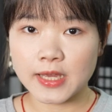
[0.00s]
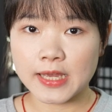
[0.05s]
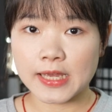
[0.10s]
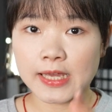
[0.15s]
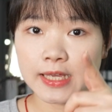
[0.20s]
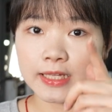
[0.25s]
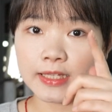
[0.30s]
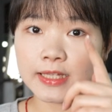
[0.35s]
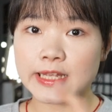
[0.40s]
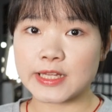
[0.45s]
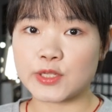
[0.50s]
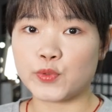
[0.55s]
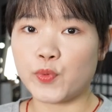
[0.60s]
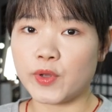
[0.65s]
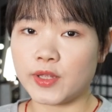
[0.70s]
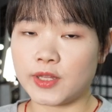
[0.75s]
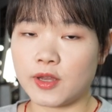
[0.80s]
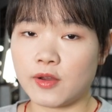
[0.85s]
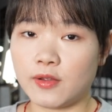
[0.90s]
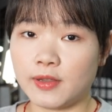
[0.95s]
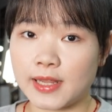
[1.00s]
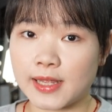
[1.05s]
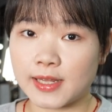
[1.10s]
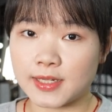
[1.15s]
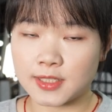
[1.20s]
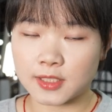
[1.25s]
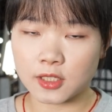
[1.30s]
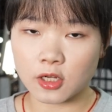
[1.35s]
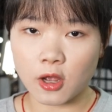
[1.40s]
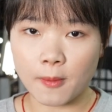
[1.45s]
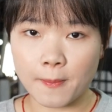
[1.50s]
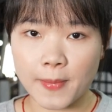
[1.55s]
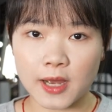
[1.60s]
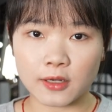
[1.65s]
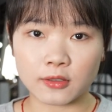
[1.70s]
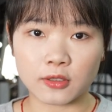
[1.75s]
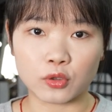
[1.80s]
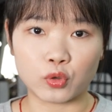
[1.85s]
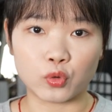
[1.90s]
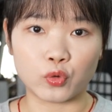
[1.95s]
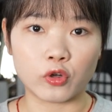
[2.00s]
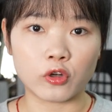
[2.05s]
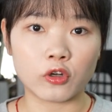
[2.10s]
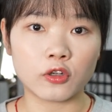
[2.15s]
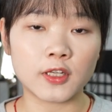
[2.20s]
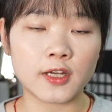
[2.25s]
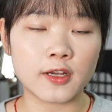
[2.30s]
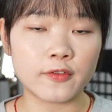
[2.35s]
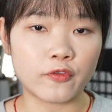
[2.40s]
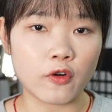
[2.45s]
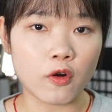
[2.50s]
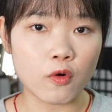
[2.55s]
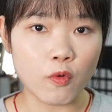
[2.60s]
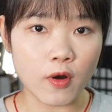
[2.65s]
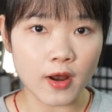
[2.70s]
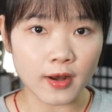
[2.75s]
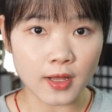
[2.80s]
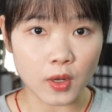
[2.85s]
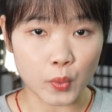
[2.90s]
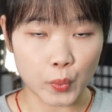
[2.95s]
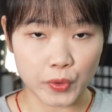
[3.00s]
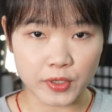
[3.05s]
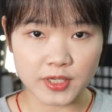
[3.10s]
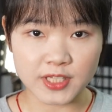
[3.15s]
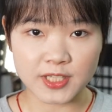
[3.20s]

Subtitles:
In this video, let's talk about the Toyota 4Runner wheel